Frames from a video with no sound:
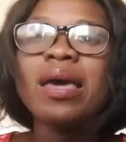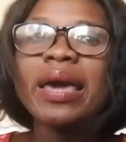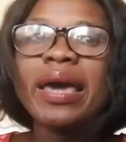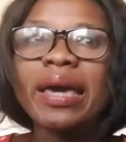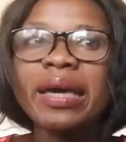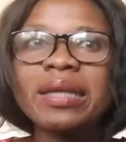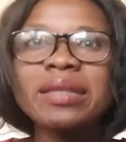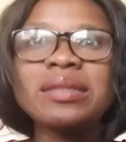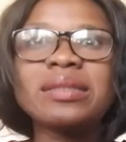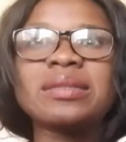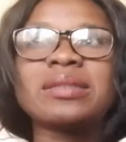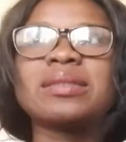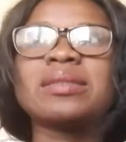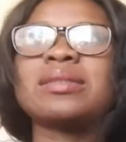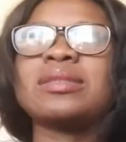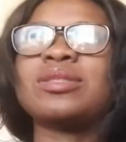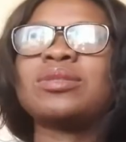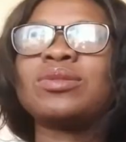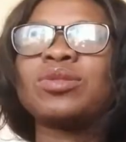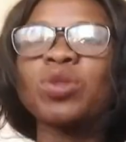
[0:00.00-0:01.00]
is
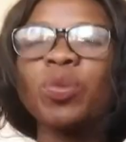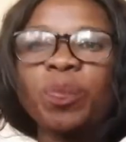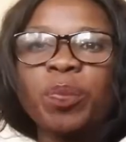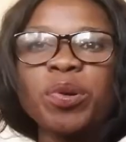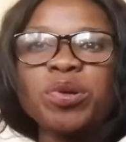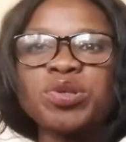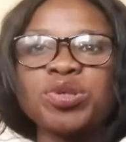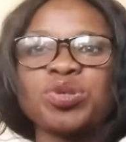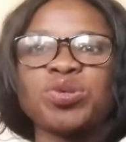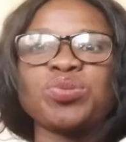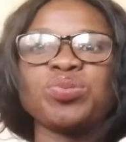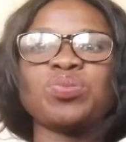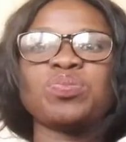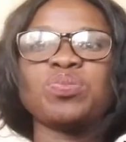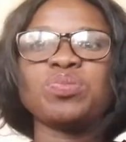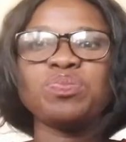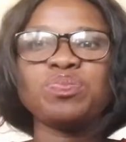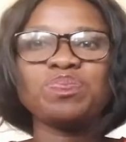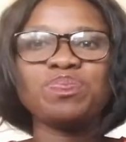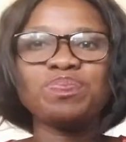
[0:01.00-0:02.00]
supposed to
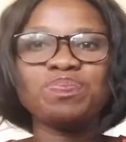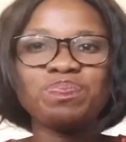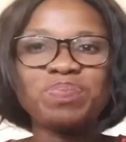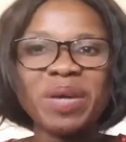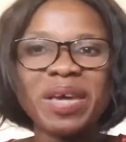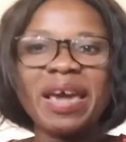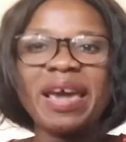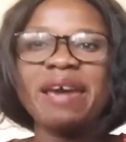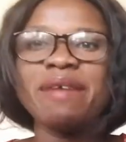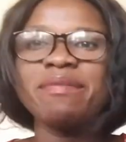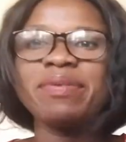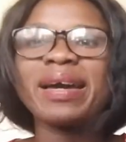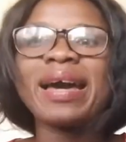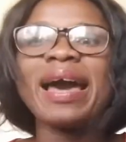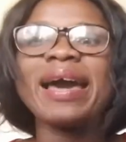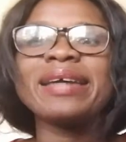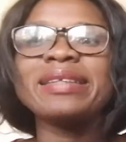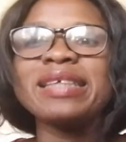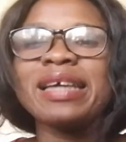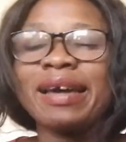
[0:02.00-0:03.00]
be the
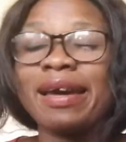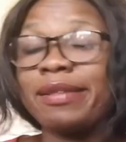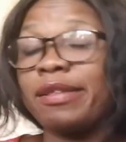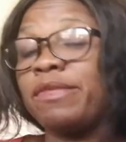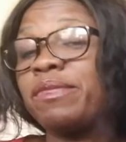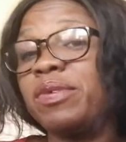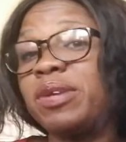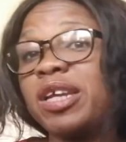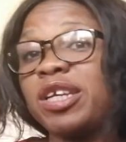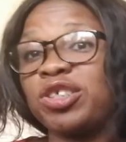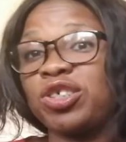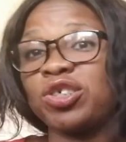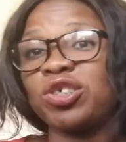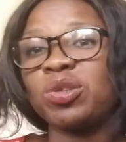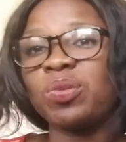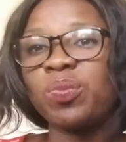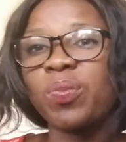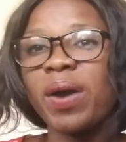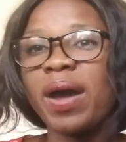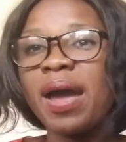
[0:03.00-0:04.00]
kind of
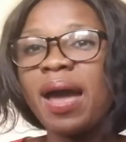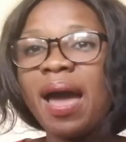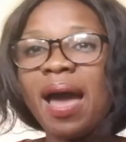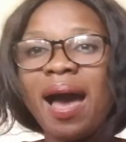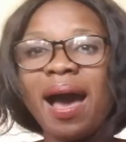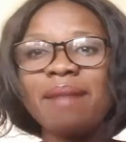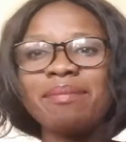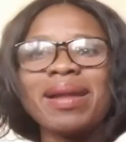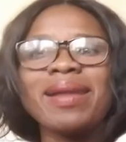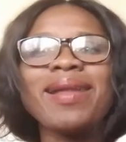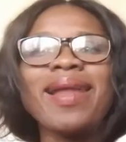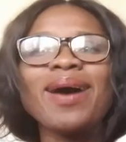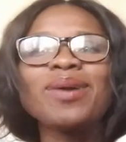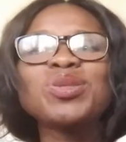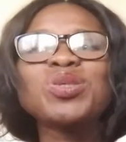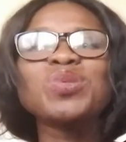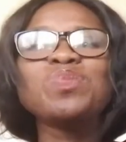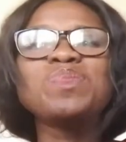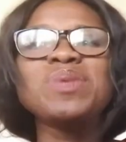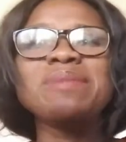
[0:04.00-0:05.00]
relationship where I'm
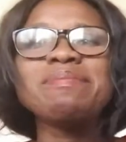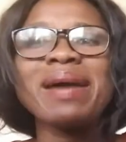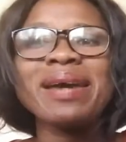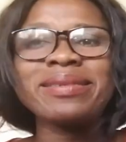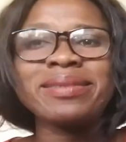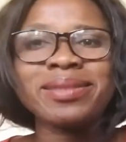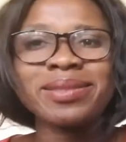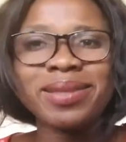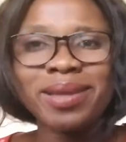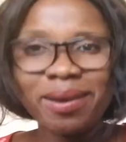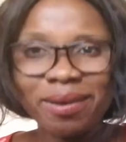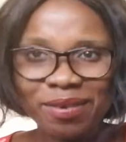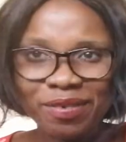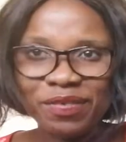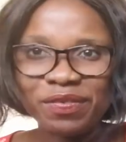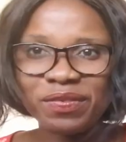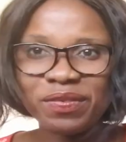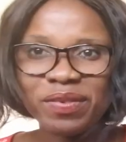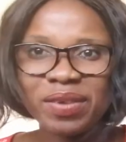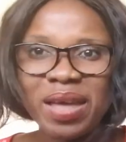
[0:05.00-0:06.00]
allowed to be
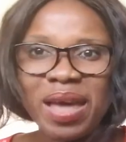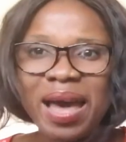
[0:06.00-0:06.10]
myself.